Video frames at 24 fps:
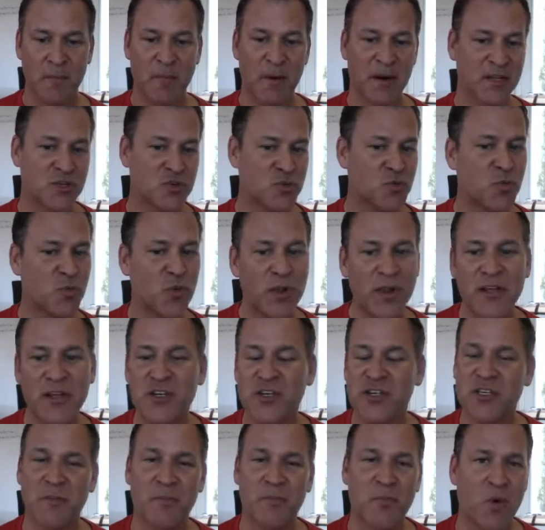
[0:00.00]
But it's really
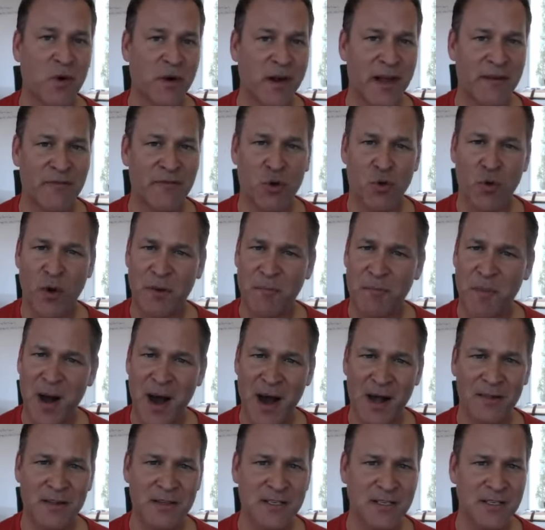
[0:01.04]
just important to have a great
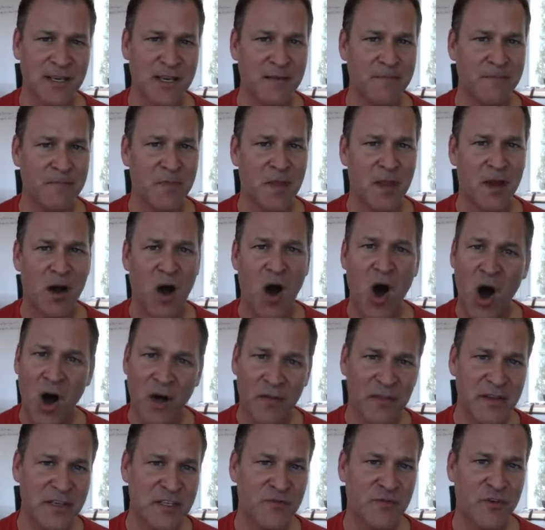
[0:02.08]
policy
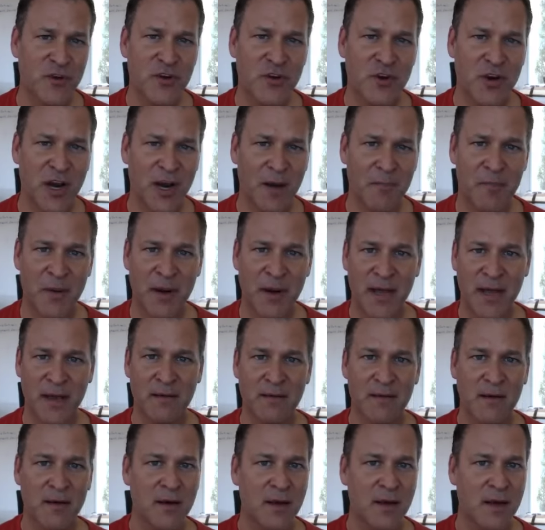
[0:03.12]
on this for your
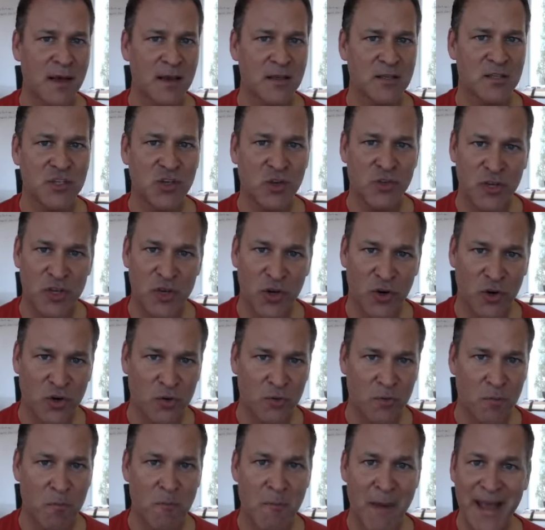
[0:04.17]
company so that
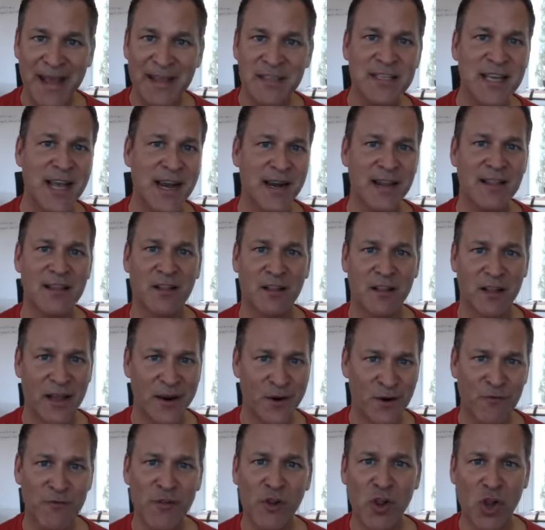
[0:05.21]
you're maintaining the
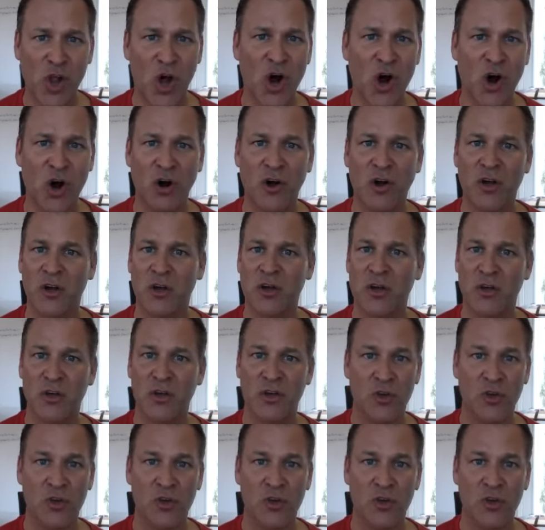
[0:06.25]
letter of the law.